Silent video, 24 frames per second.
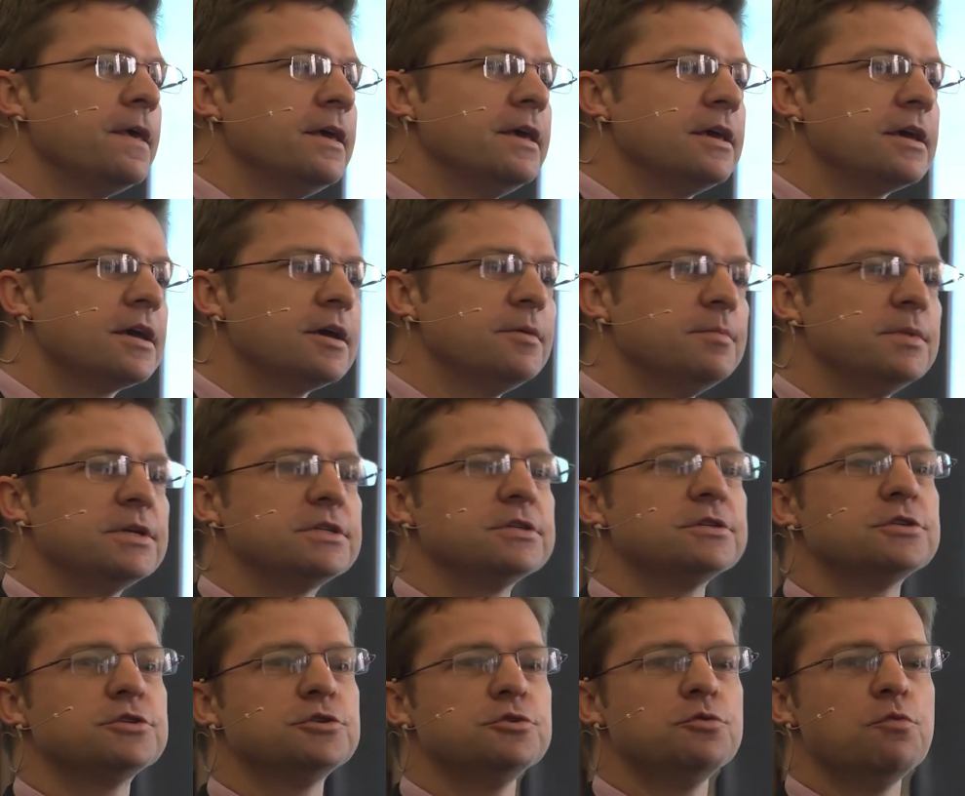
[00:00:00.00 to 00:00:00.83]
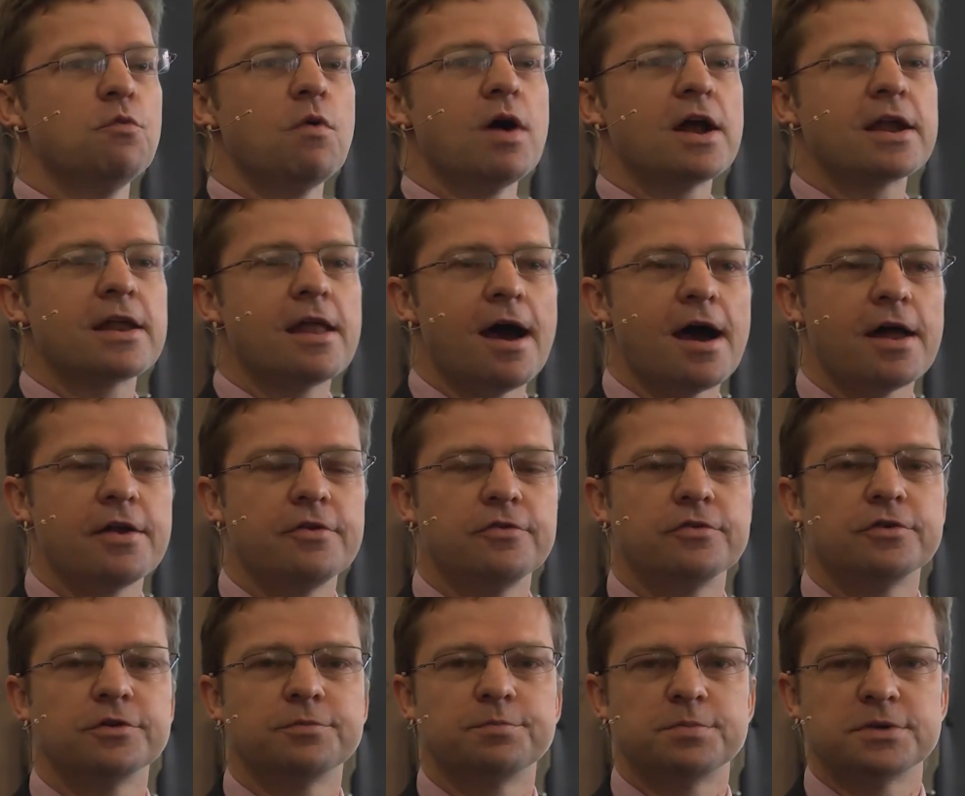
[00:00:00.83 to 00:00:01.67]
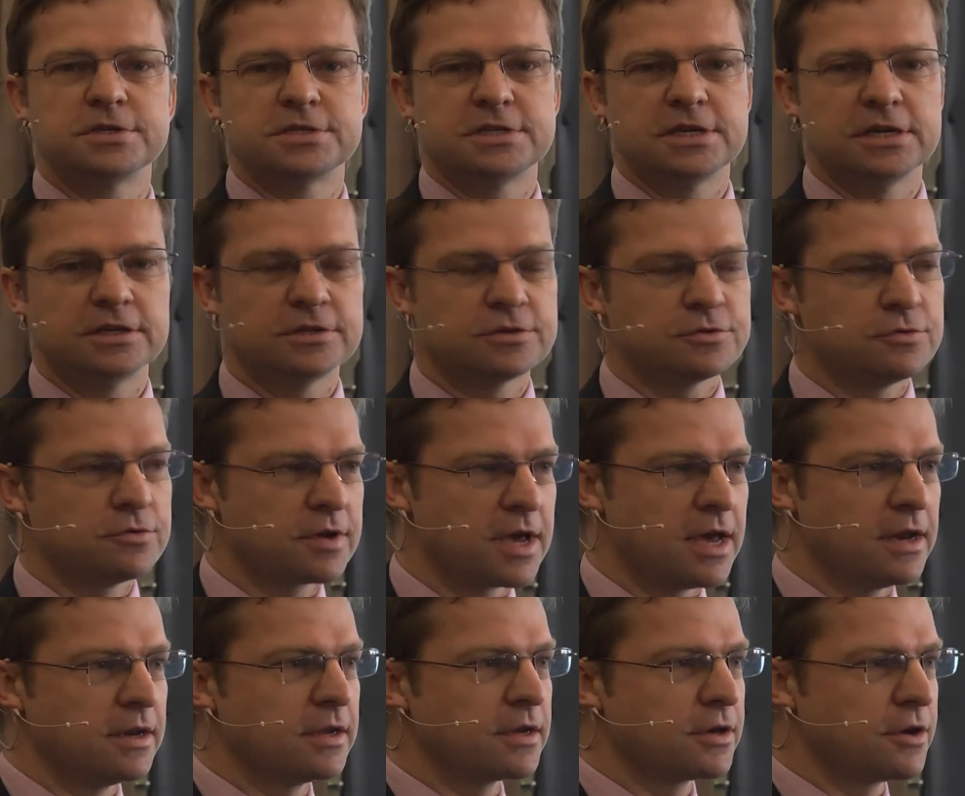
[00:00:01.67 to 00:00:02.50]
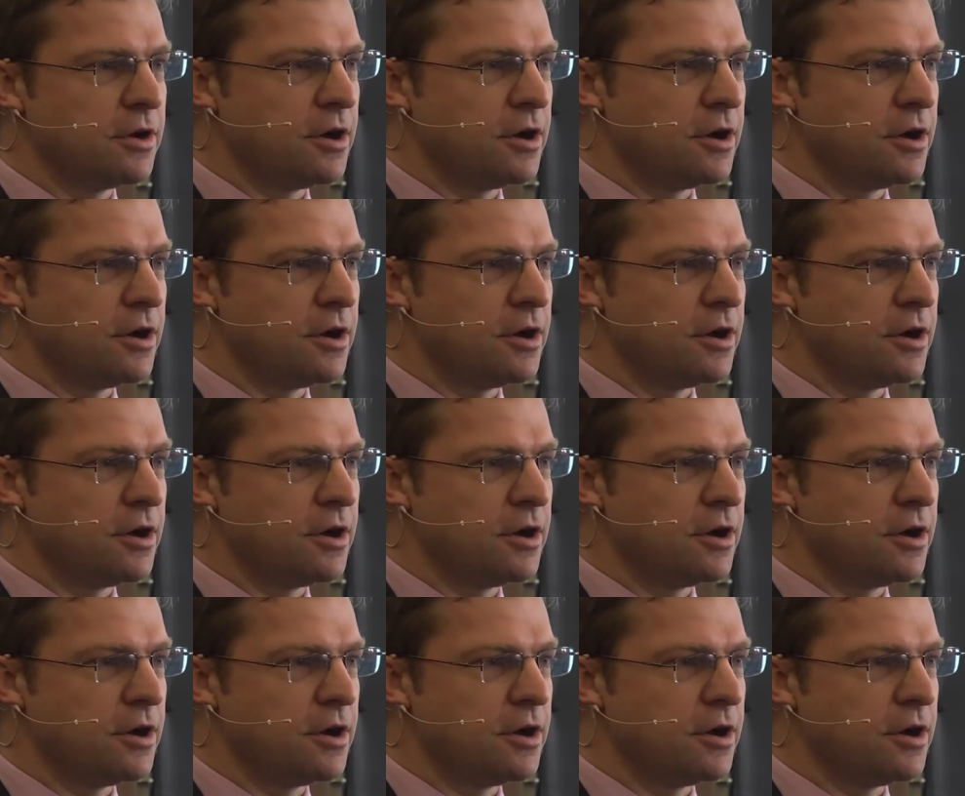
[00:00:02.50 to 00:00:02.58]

he committed to 100% organic